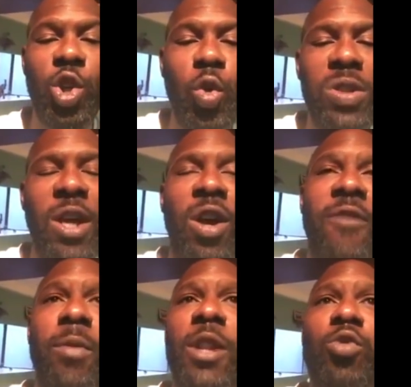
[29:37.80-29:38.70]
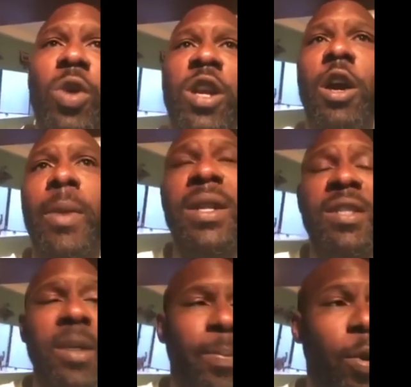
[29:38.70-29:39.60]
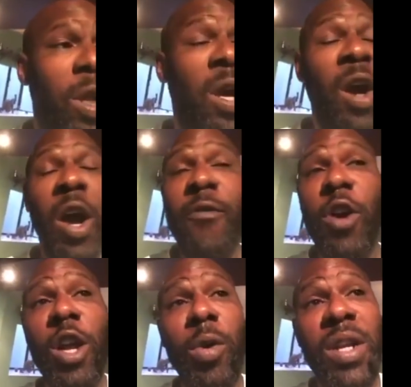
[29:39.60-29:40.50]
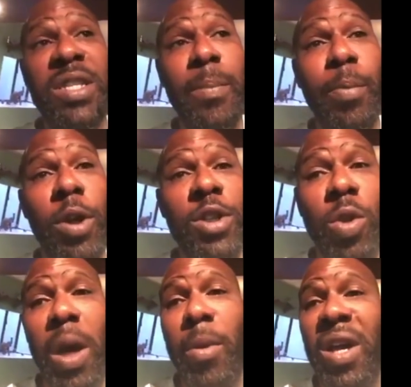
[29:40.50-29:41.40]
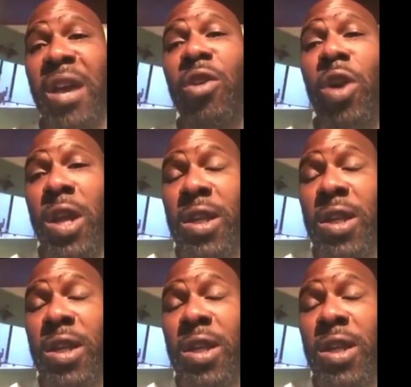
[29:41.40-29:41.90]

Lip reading: Jones and all everybody who want to come and support, if all they want to support, so come and write all